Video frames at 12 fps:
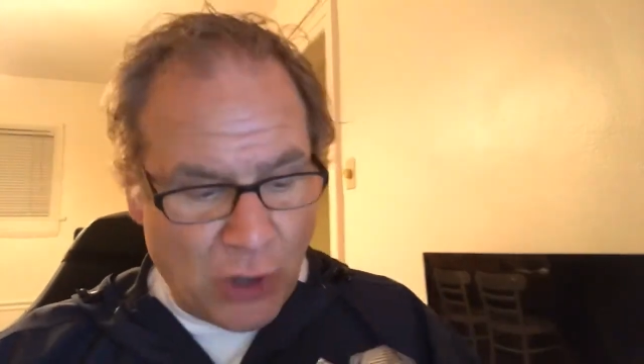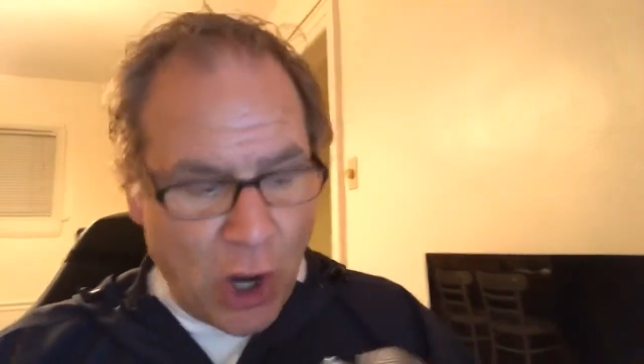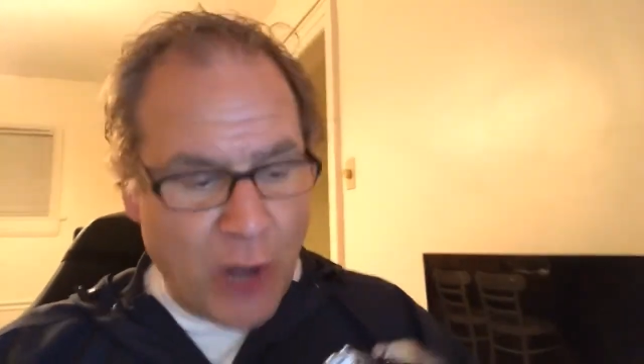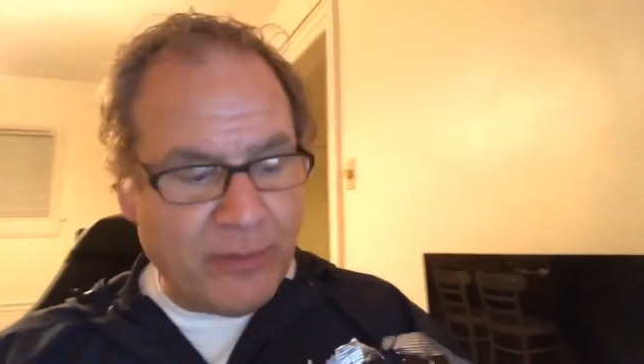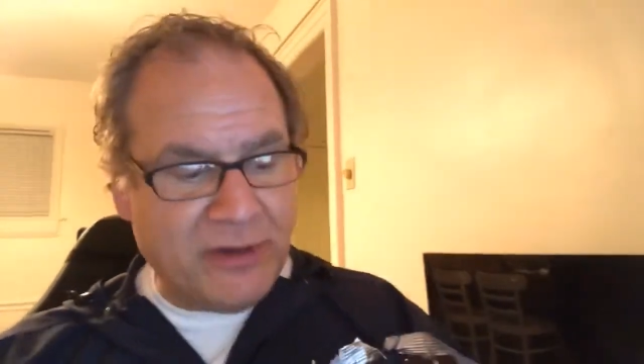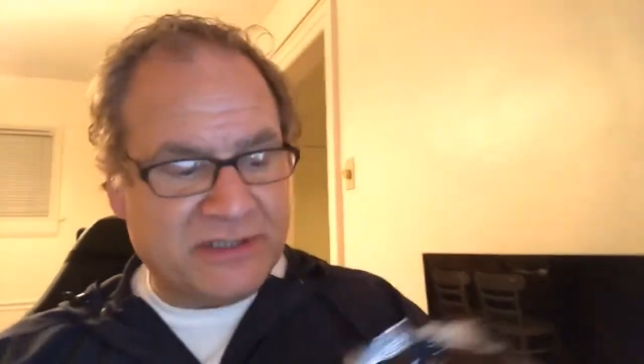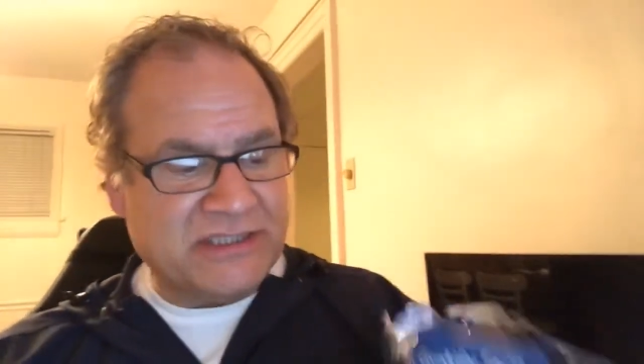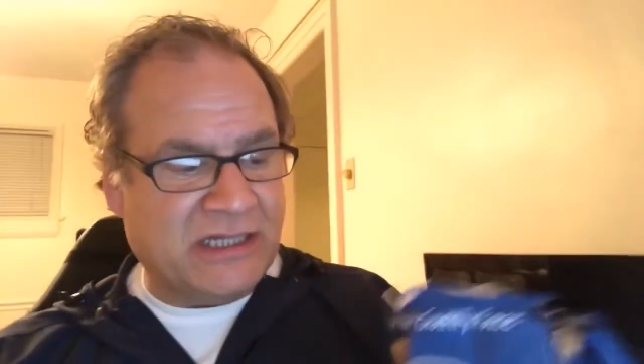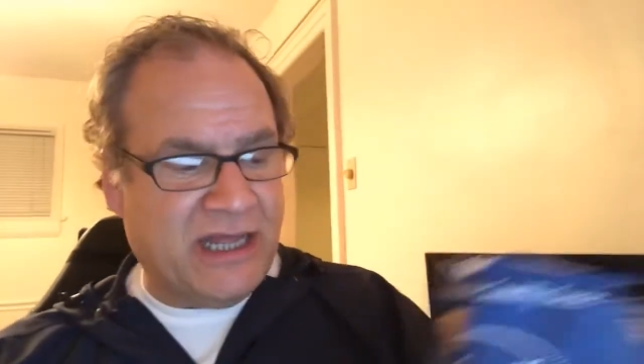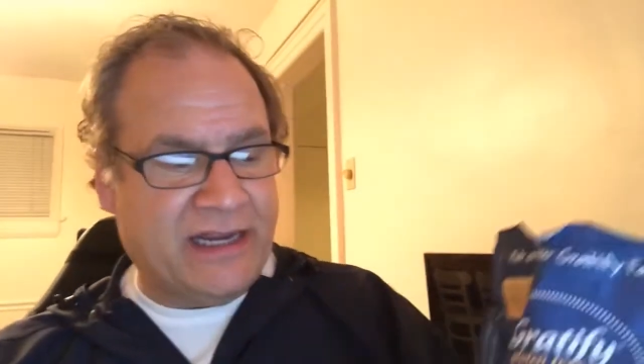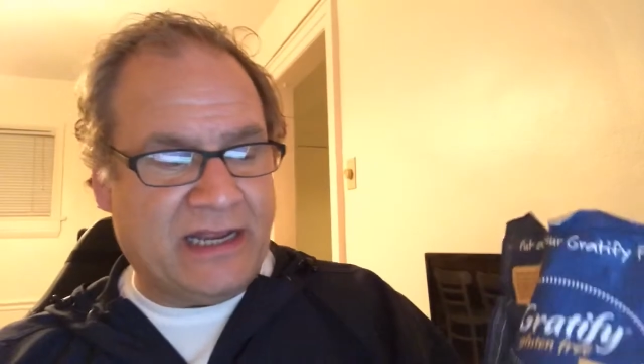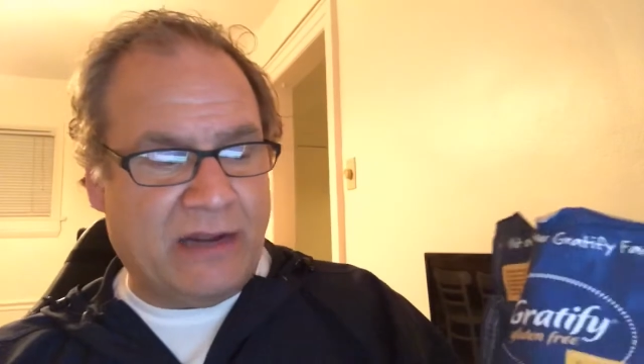Almost
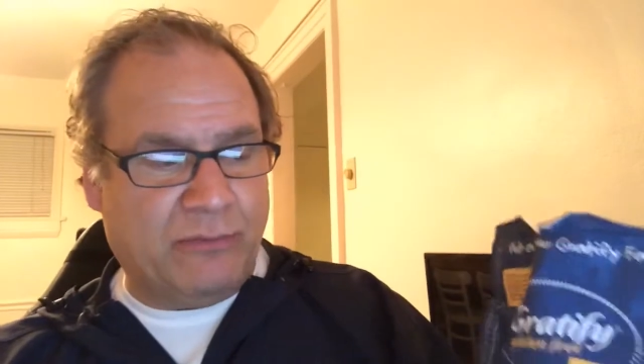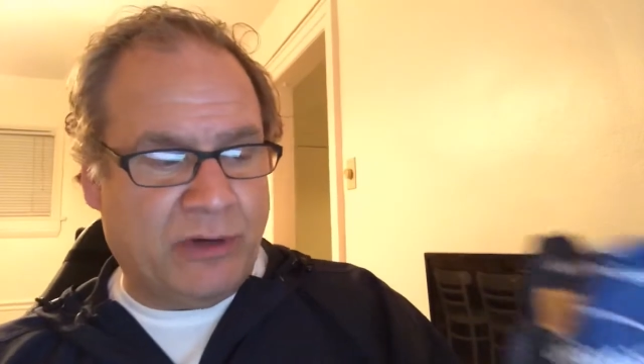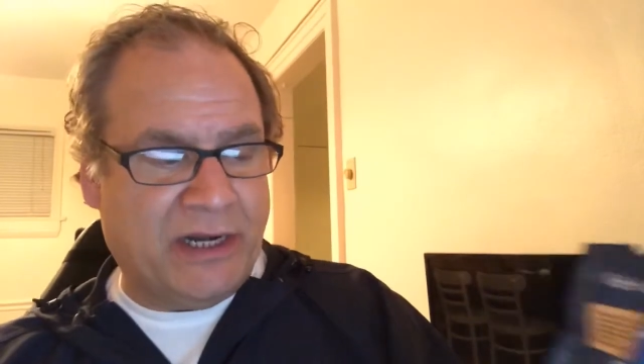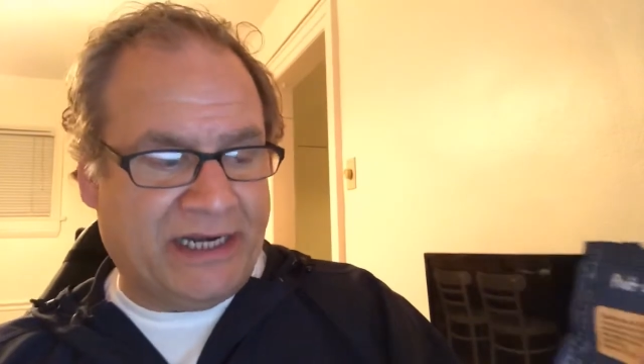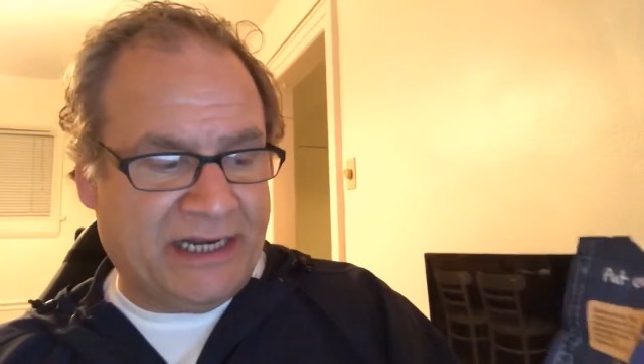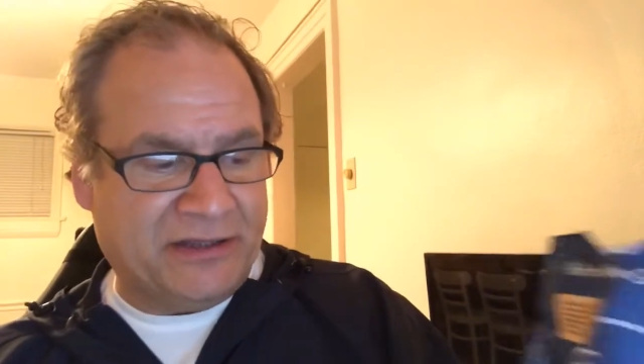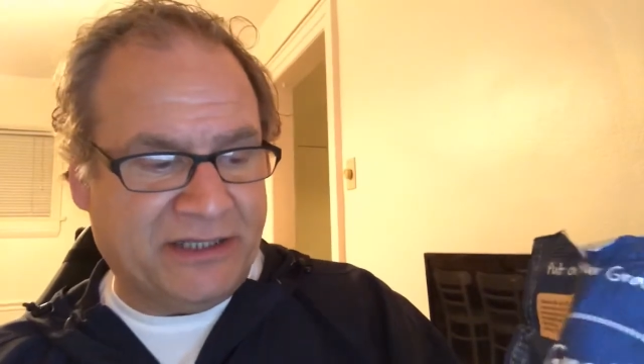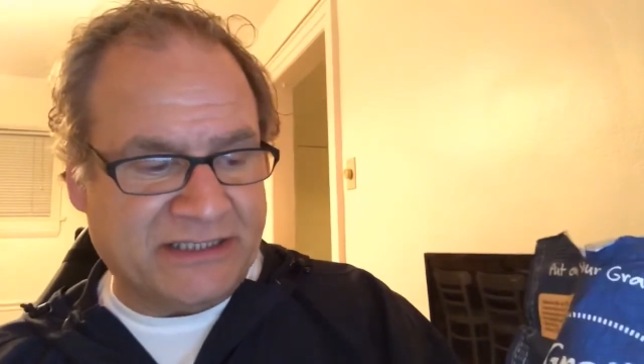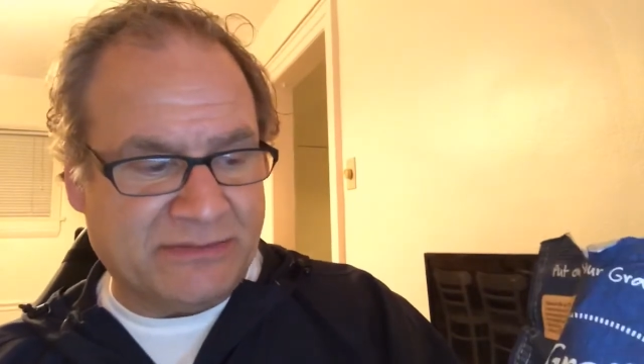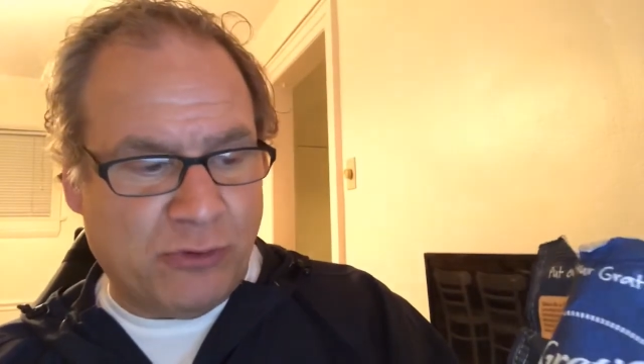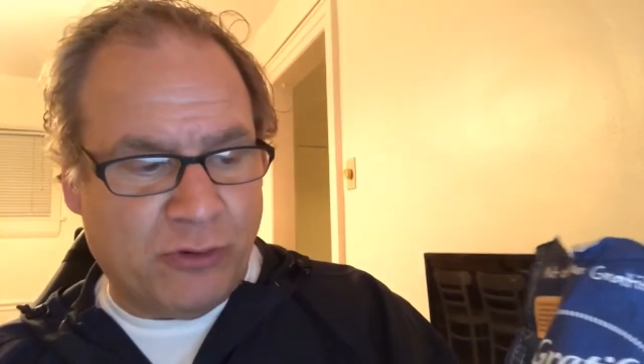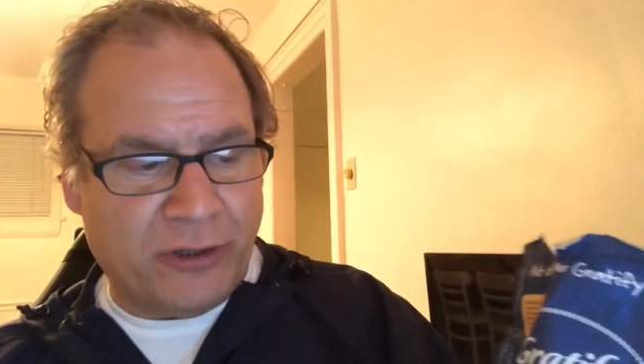like I want to get
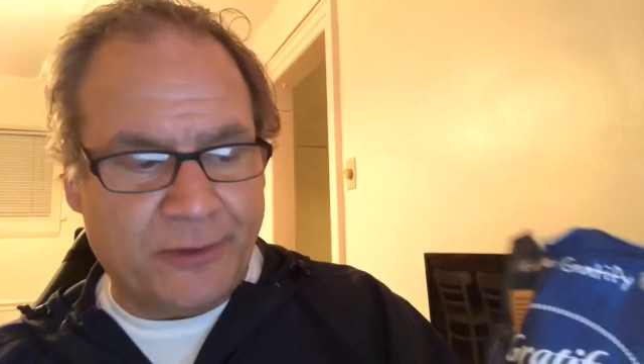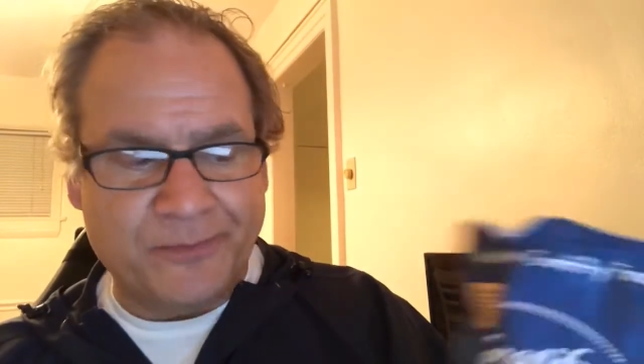these more.